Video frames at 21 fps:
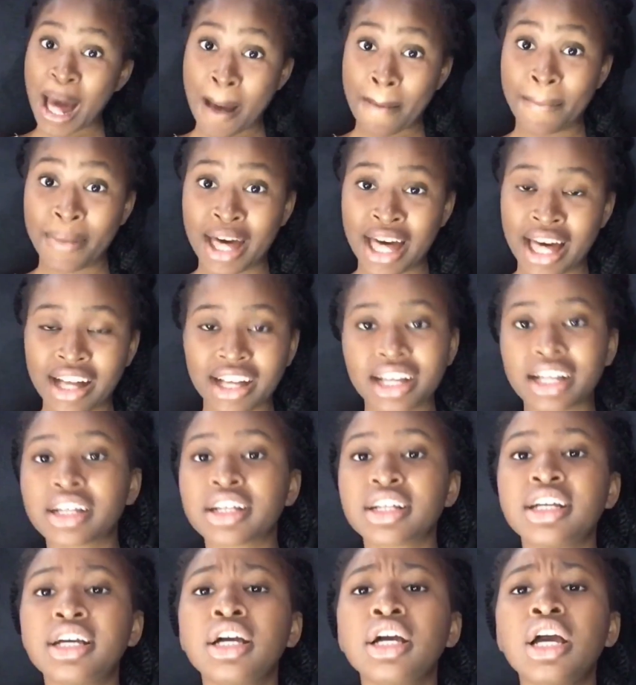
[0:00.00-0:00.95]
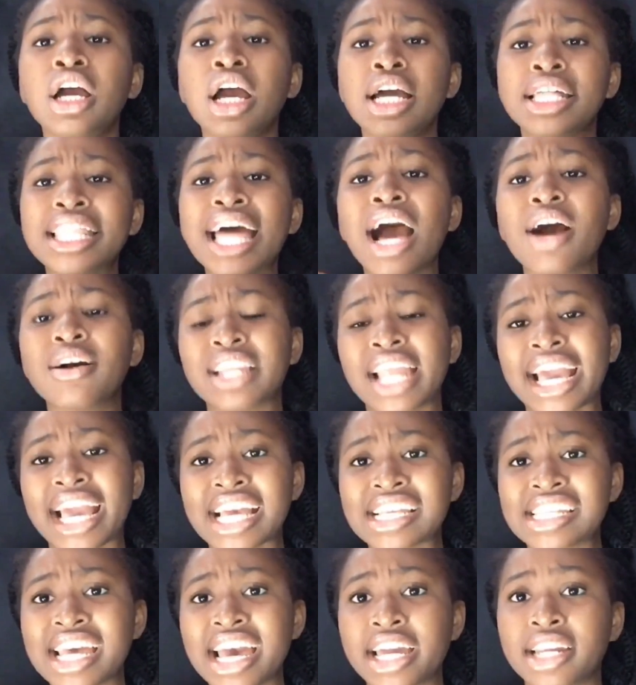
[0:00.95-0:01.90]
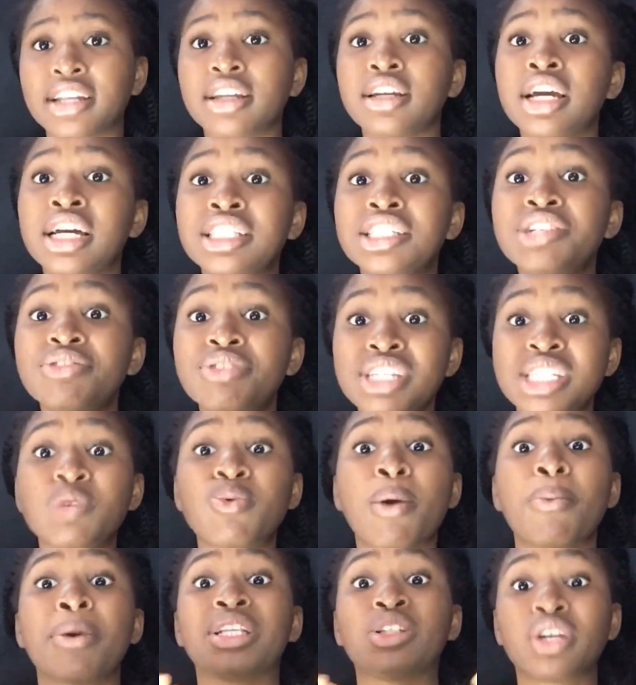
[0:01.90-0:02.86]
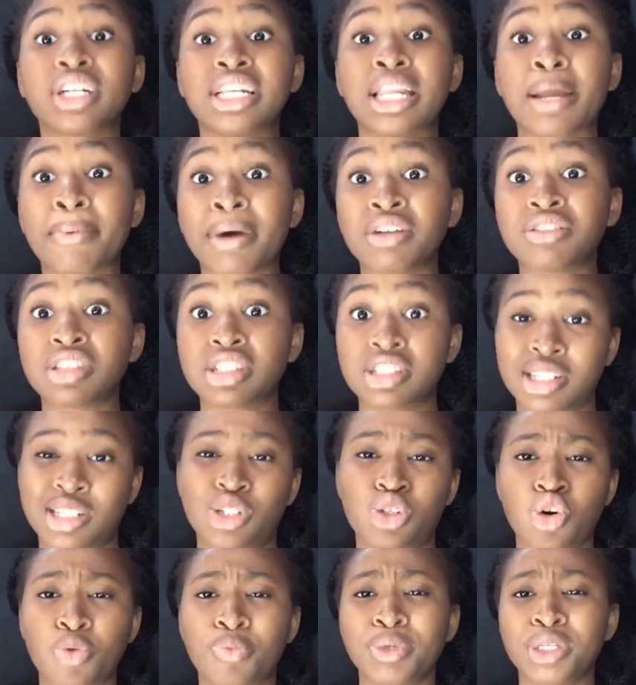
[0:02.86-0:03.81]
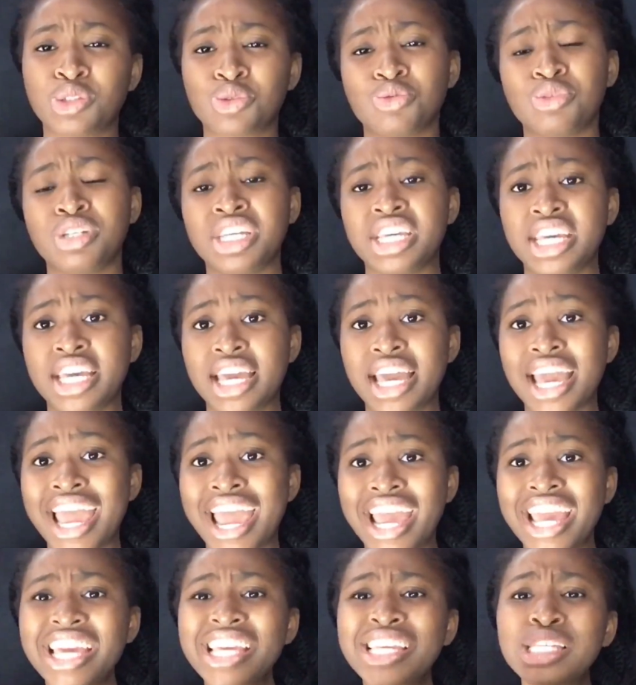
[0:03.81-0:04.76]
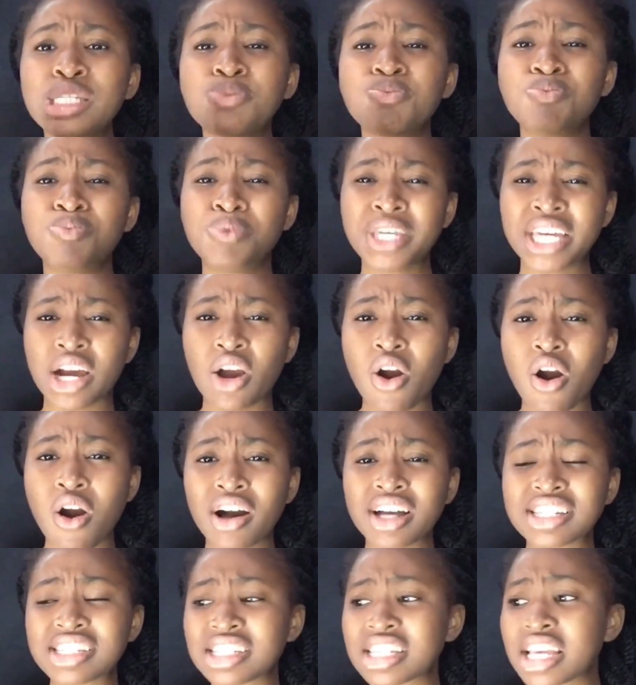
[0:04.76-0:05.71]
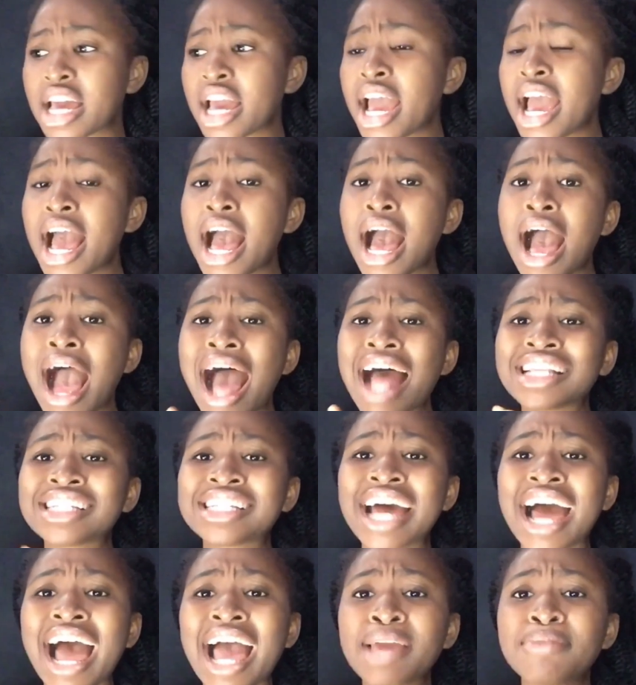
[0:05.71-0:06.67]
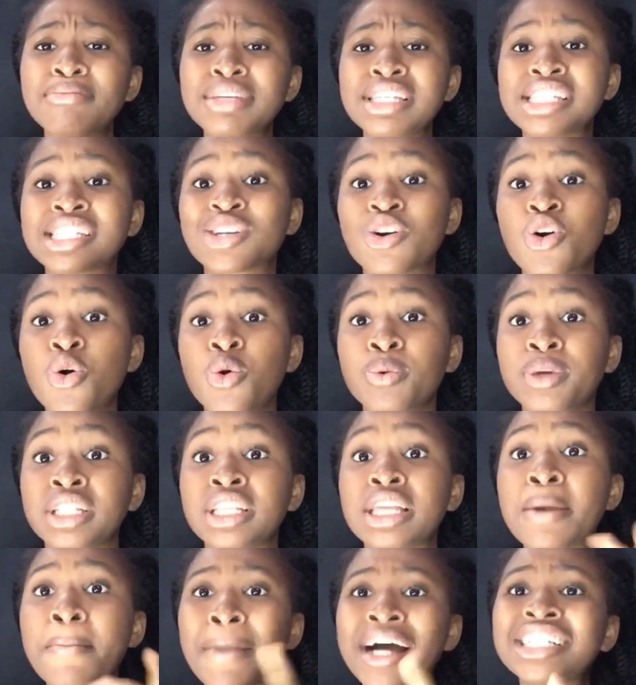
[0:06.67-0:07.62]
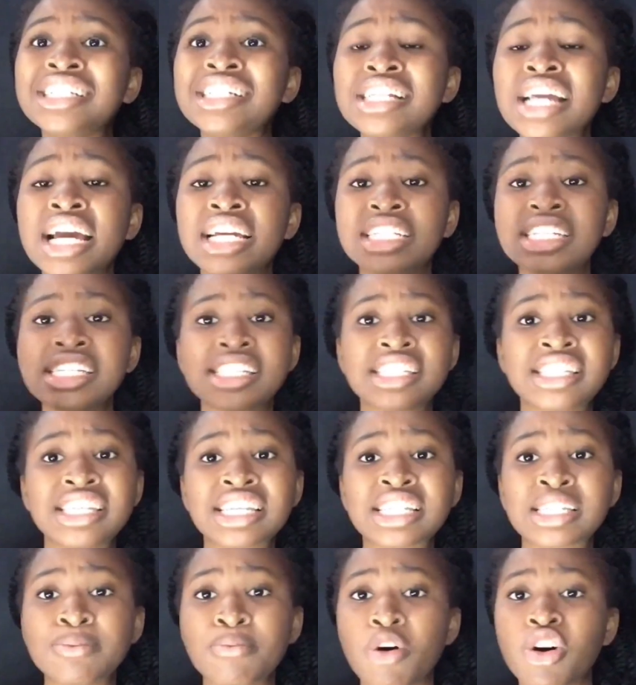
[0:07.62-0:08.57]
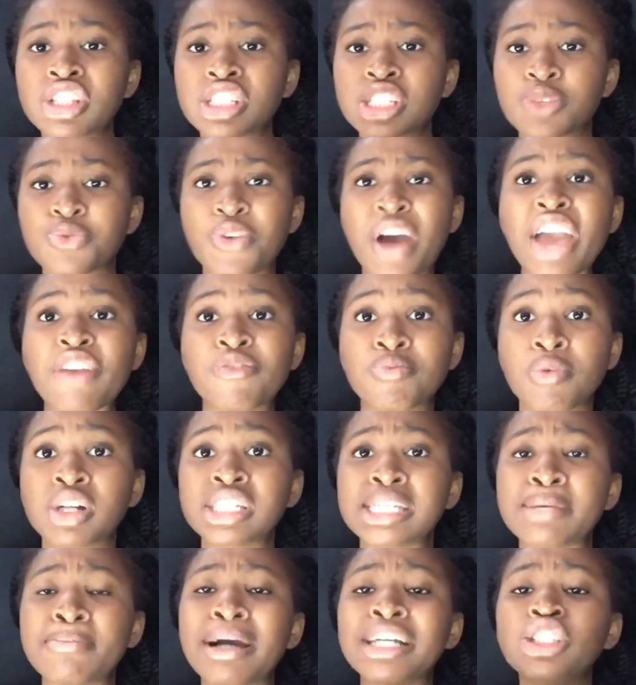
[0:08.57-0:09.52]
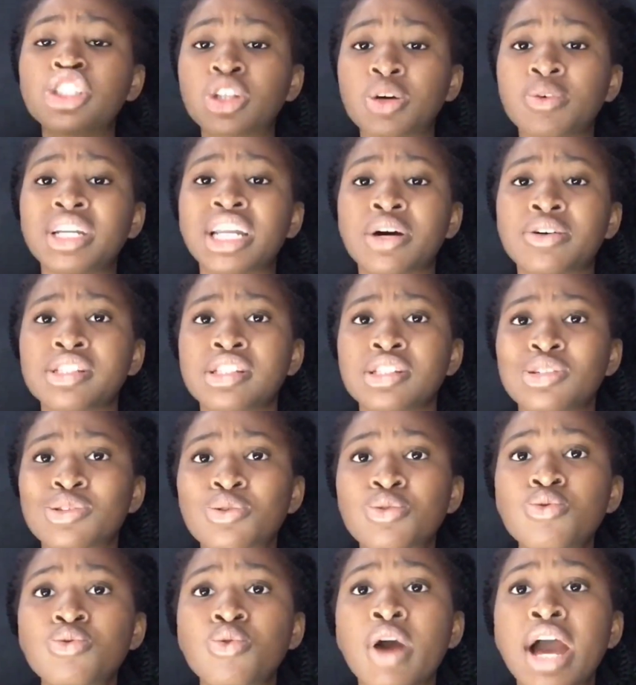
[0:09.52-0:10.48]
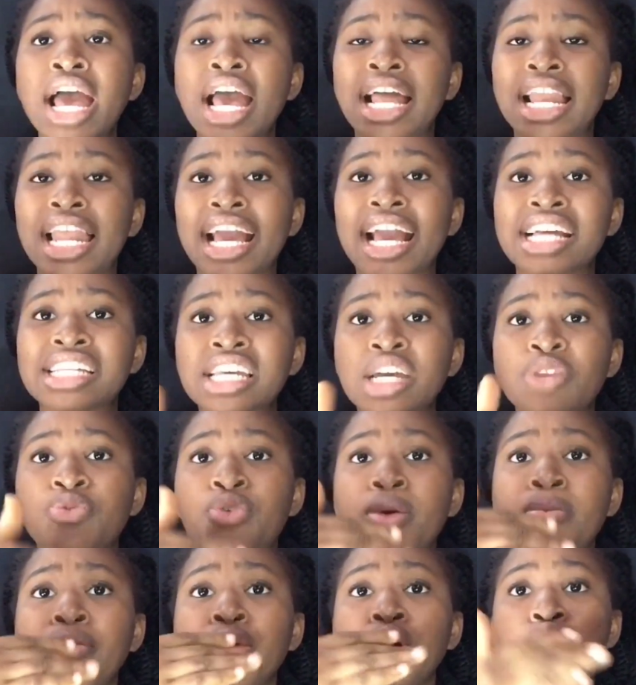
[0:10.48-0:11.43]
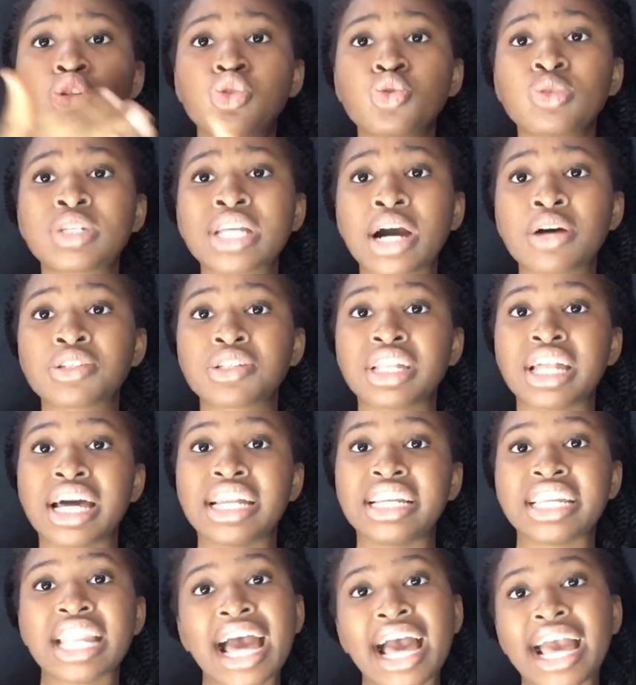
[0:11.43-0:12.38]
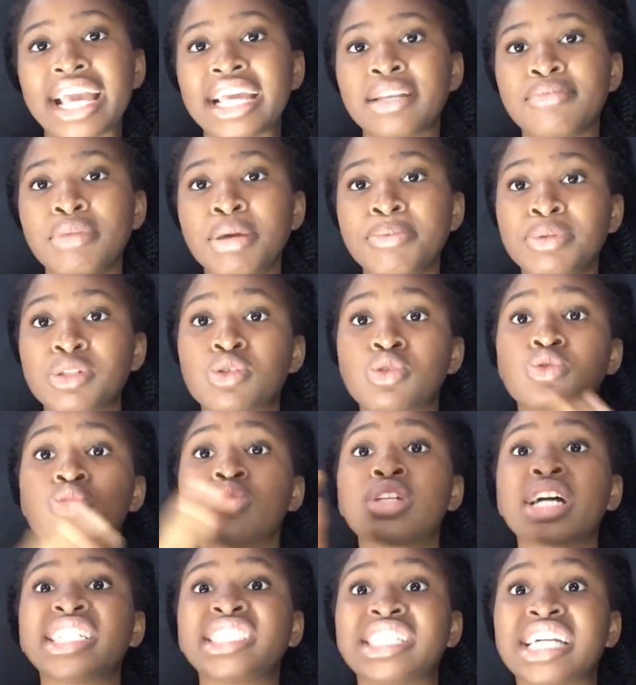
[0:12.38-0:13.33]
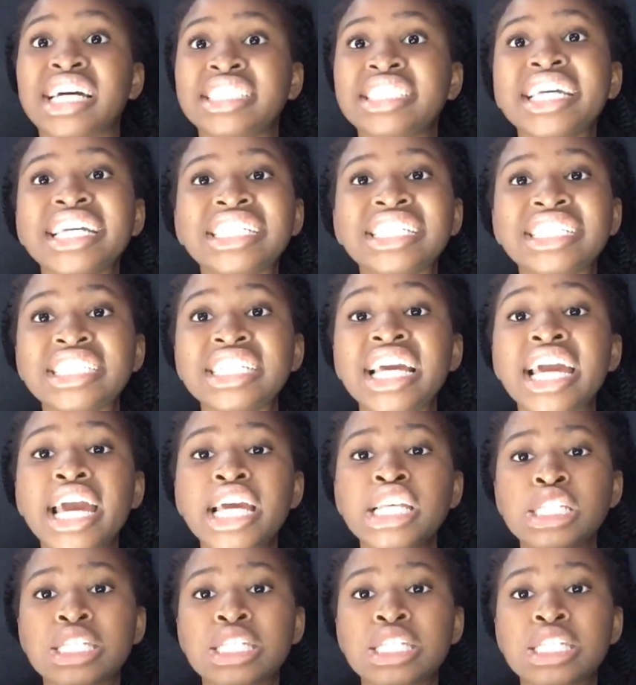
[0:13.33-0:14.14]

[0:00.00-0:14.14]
i'm back now like i said the reason why we're talking about this topic today is because time is going imagine this six months five months imagine someone that was in school like i said from 2009 maybe to 2013